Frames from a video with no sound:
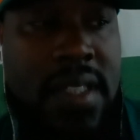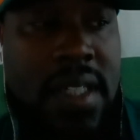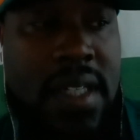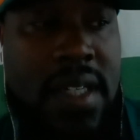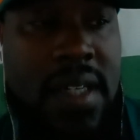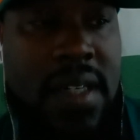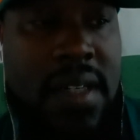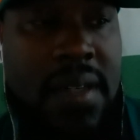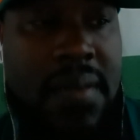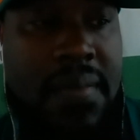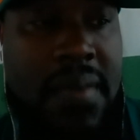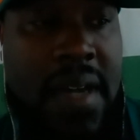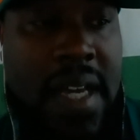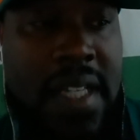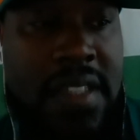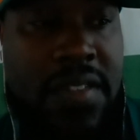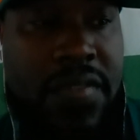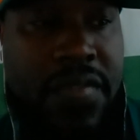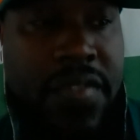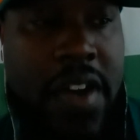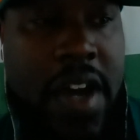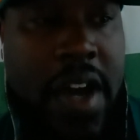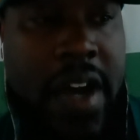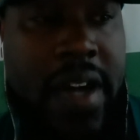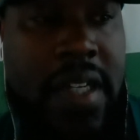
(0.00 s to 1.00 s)
at the
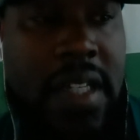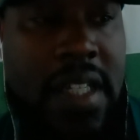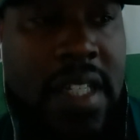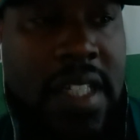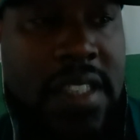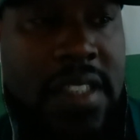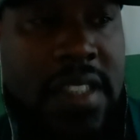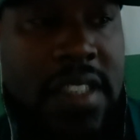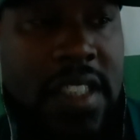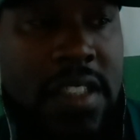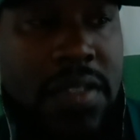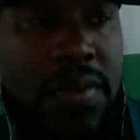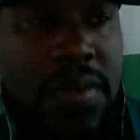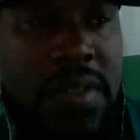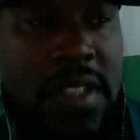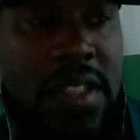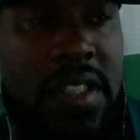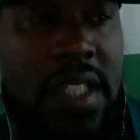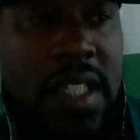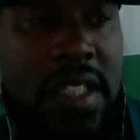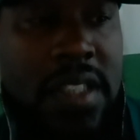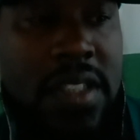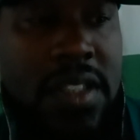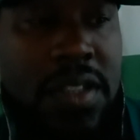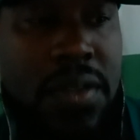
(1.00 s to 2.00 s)
very least, this was
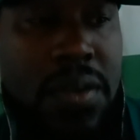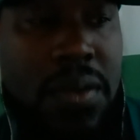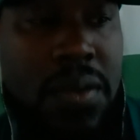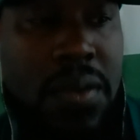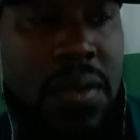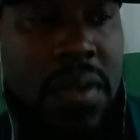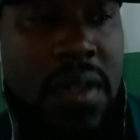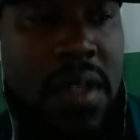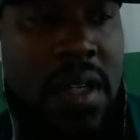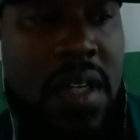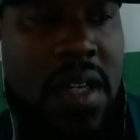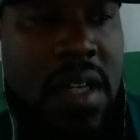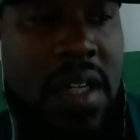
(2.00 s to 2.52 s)
done to...